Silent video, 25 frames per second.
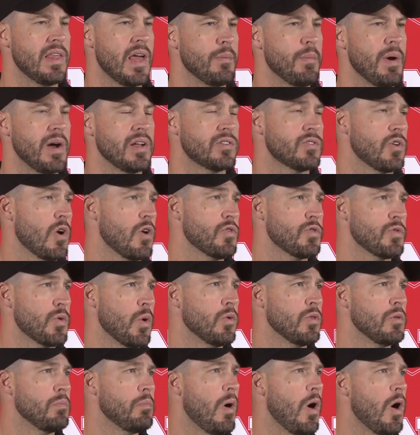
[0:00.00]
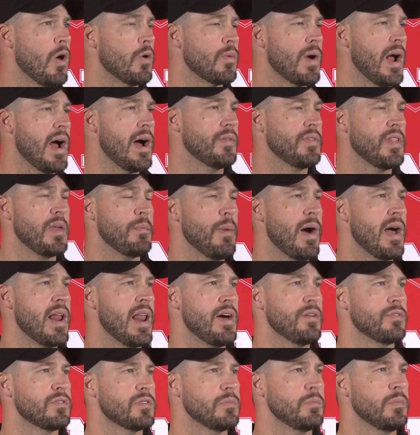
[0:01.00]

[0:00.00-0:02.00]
They might start throwing the ball around. They might have